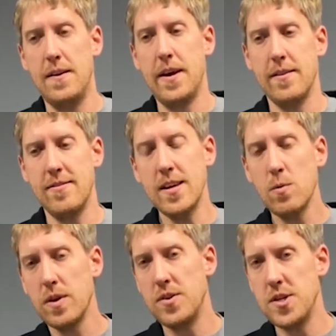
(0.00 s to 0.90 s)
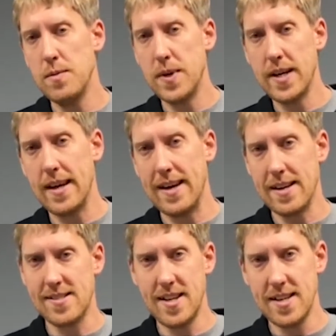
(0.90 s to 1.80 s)
Now the thing with JPEG
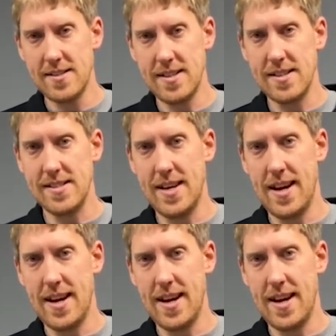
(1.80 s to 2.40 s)
XS is